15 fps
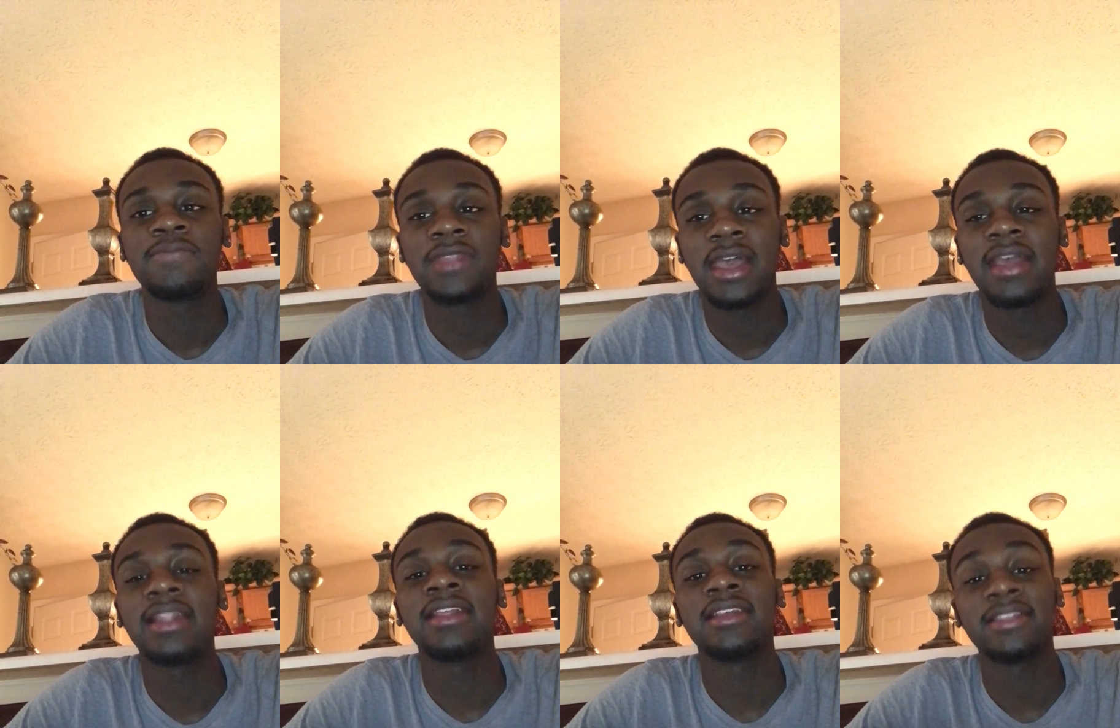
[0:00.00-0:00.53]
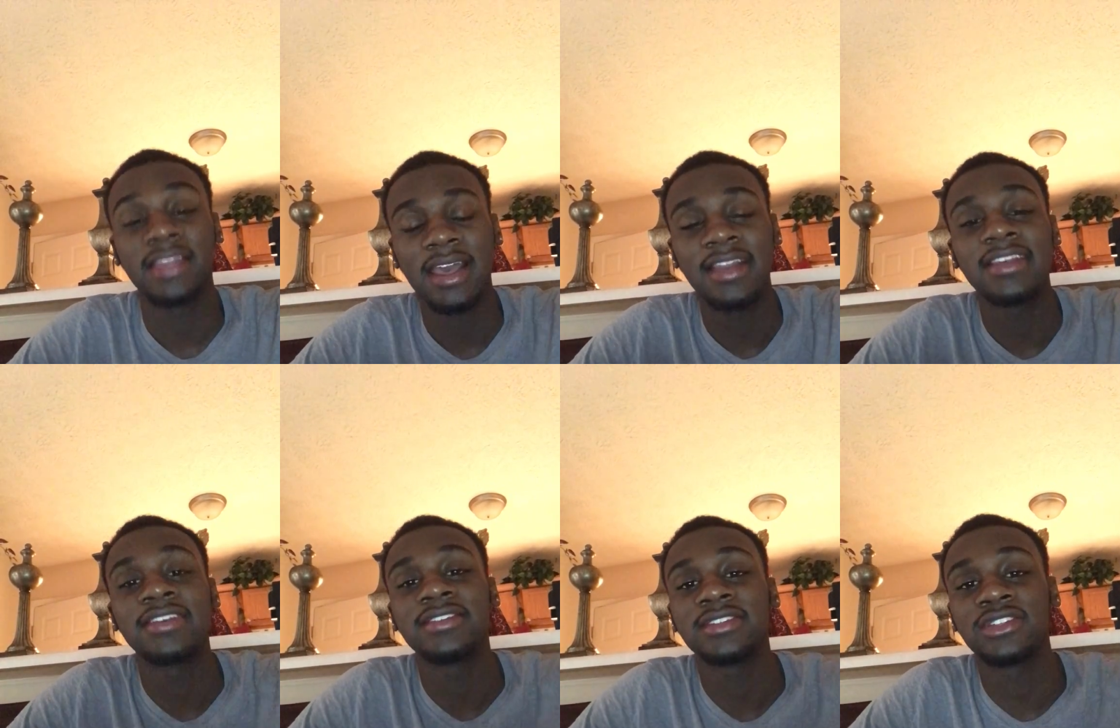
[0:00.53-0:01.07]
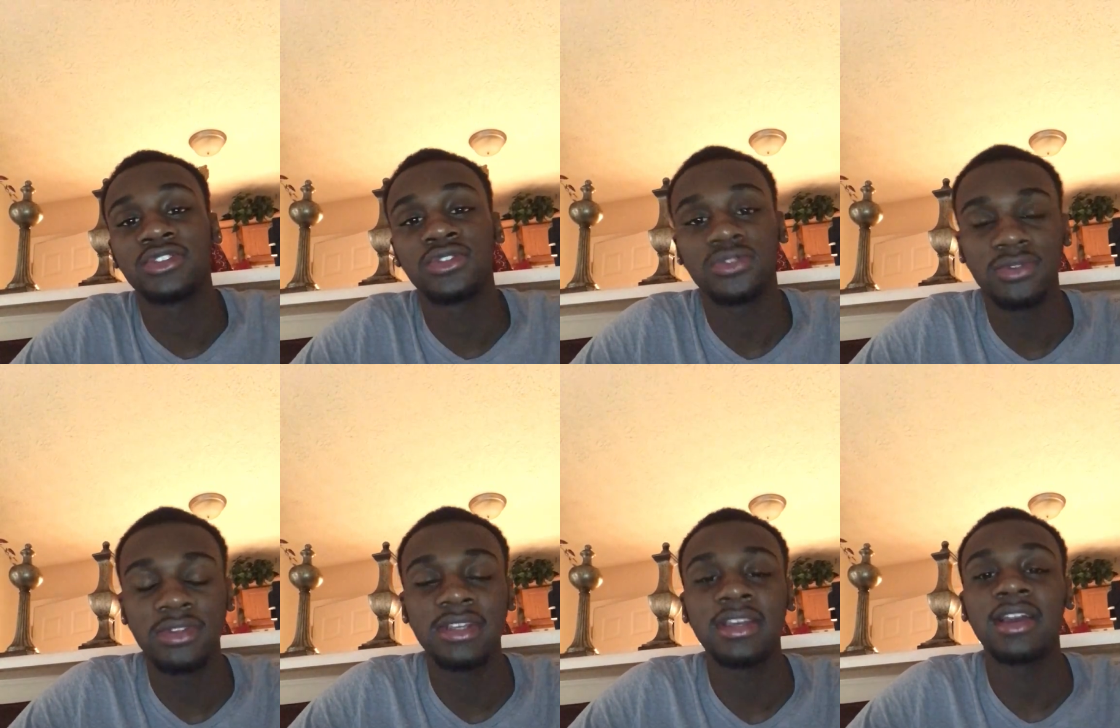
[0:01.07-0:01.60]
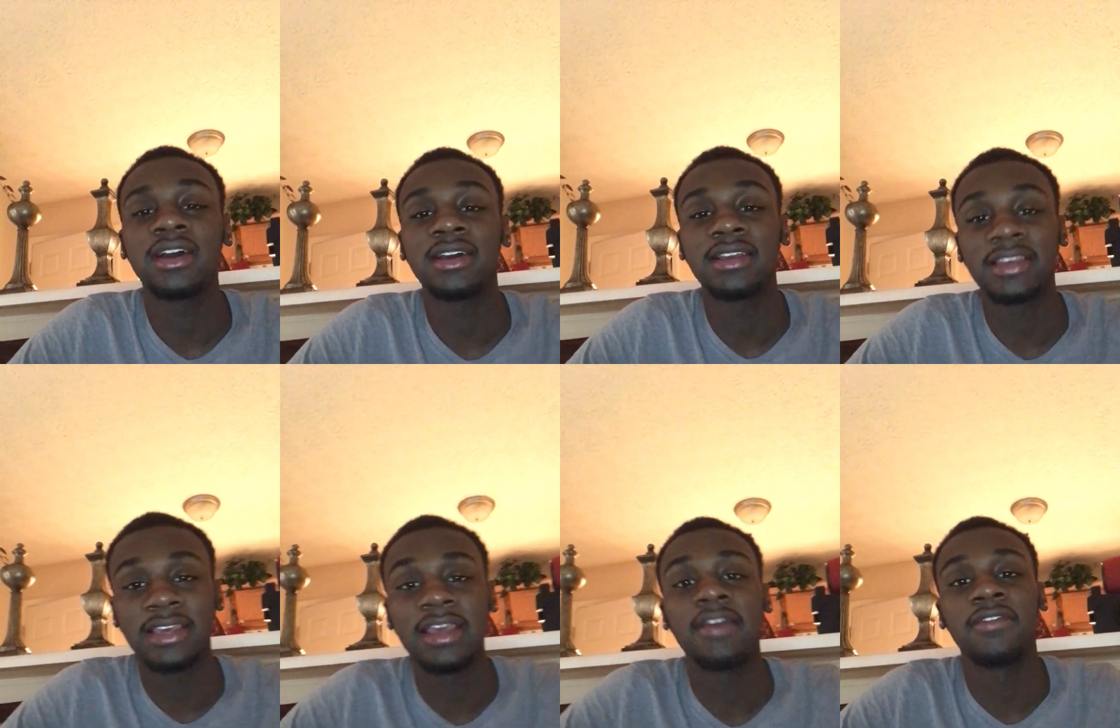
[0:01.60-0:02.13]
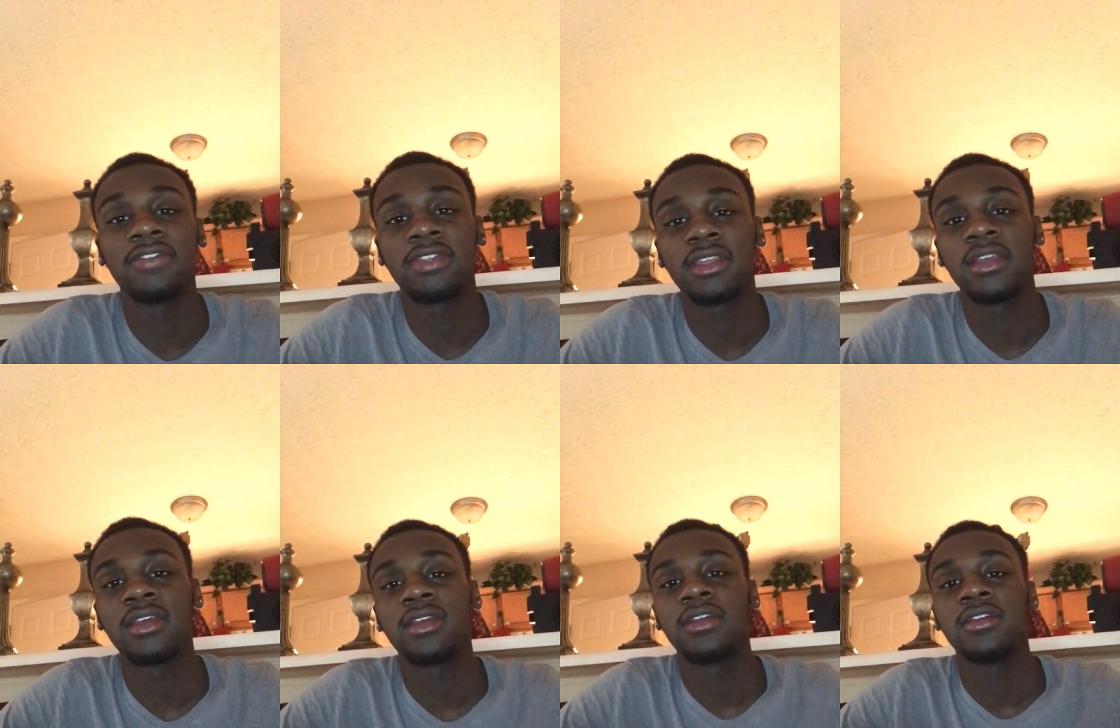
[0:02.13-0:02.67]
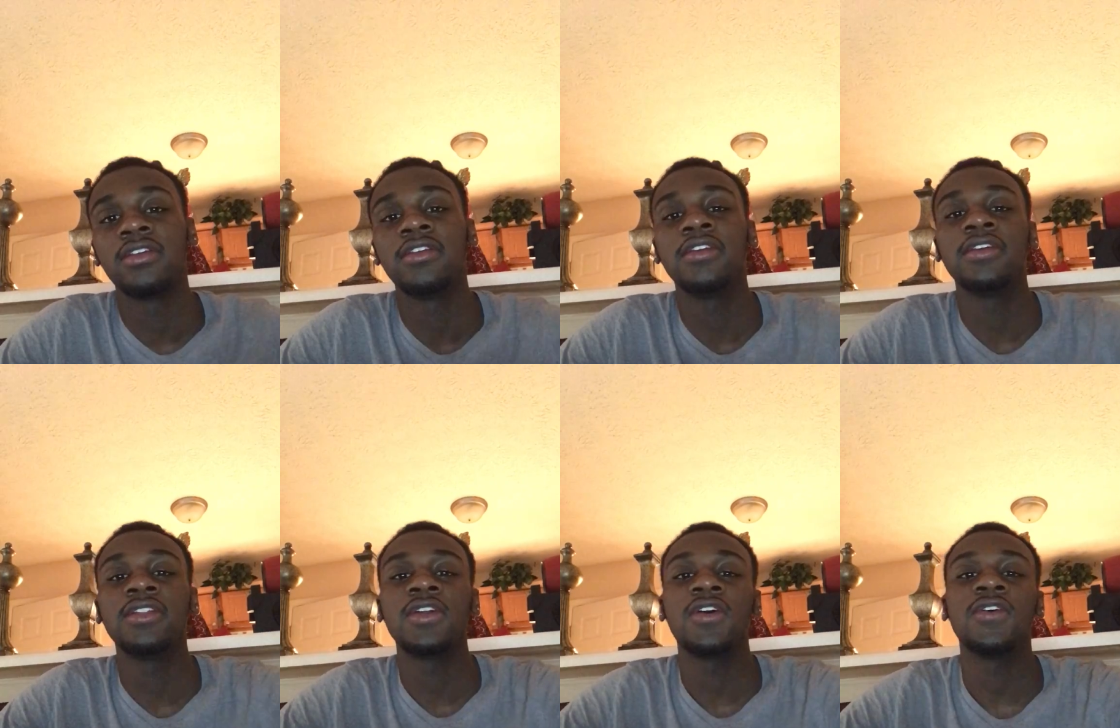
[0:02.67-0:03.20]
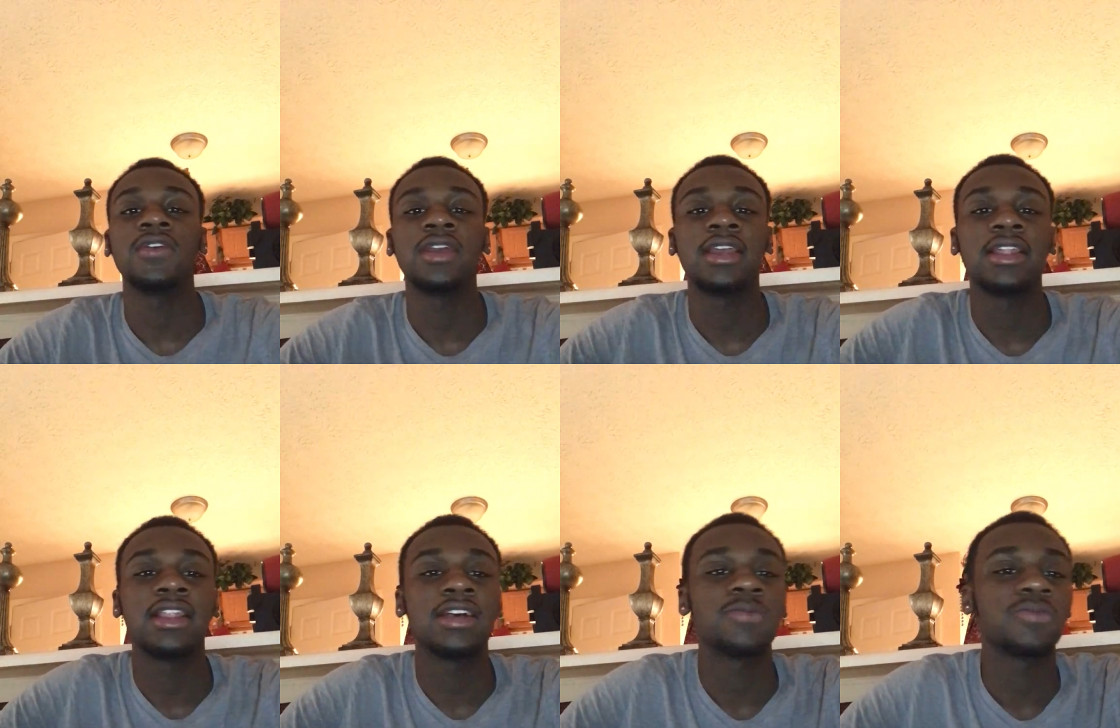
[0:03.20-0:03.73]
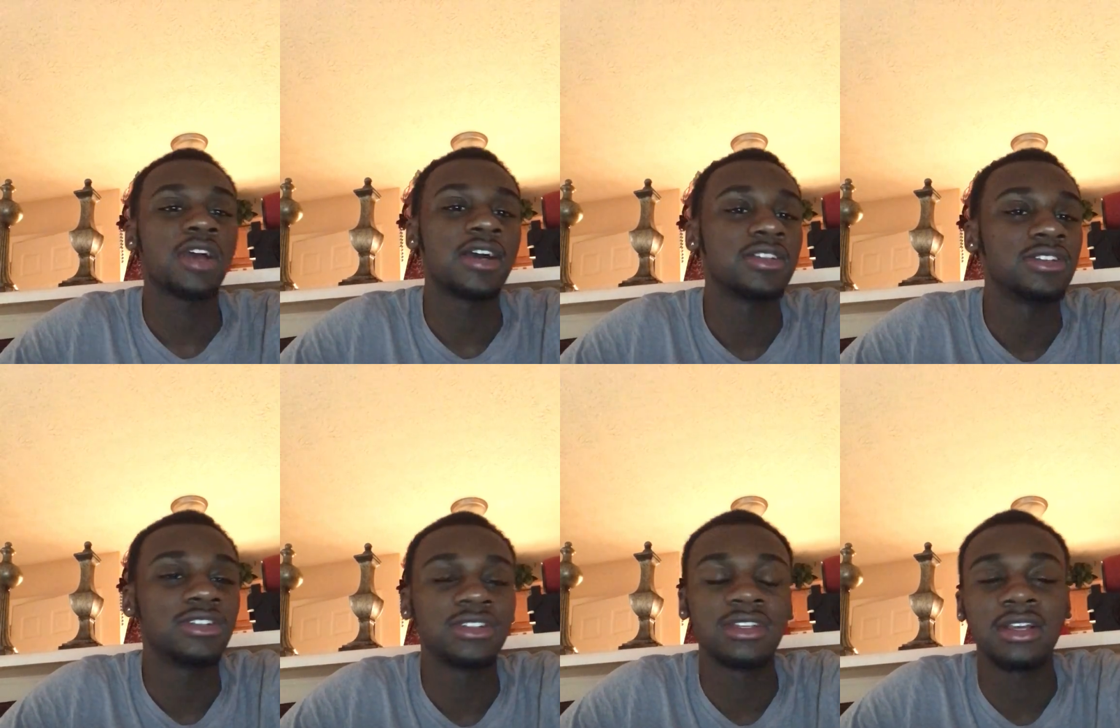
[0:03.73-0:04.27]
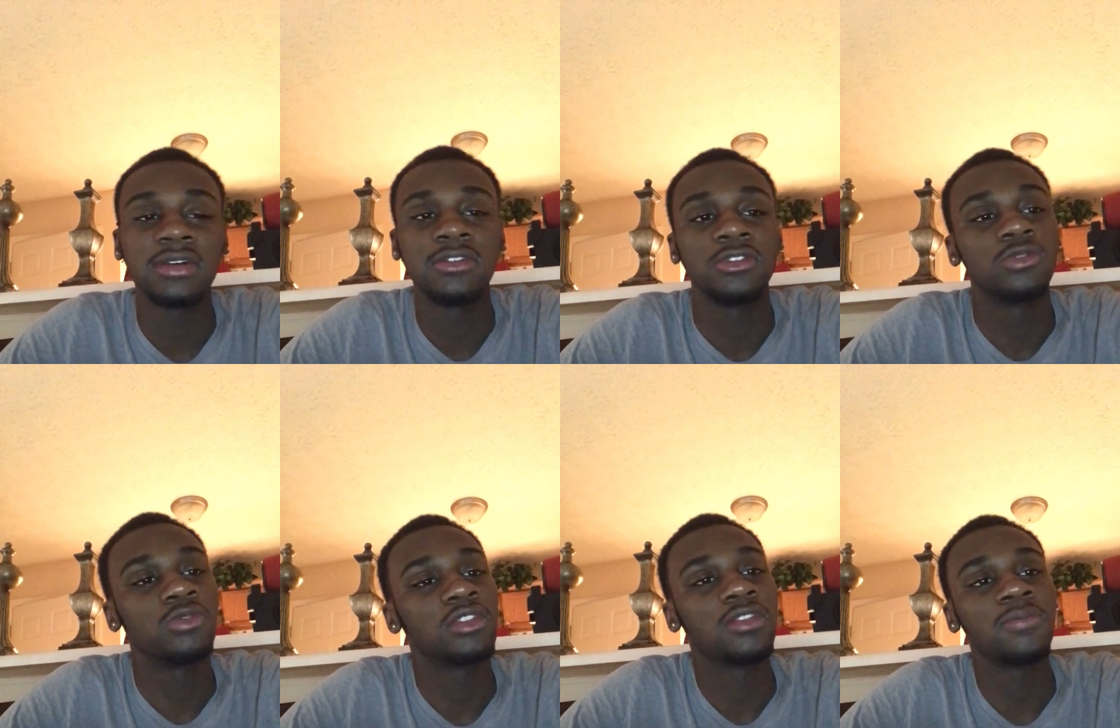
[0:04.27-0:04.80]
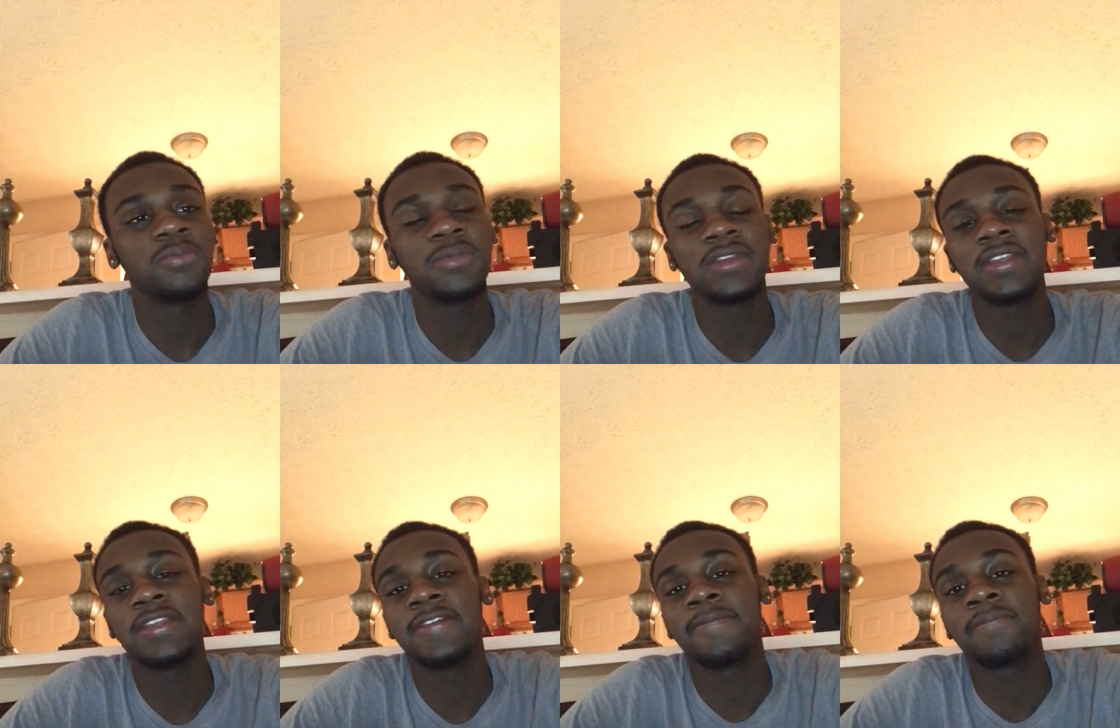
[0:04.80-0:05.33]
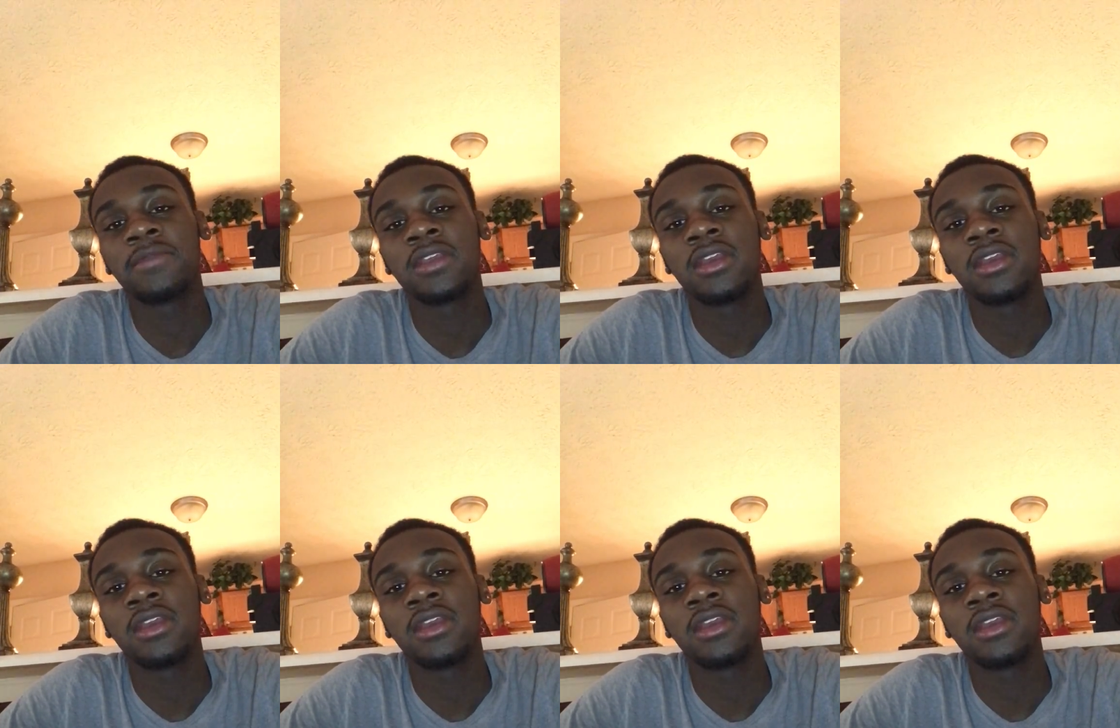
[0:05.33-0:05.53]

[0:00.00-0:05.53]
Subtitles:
that is truly a gift, and that probably just comes with me,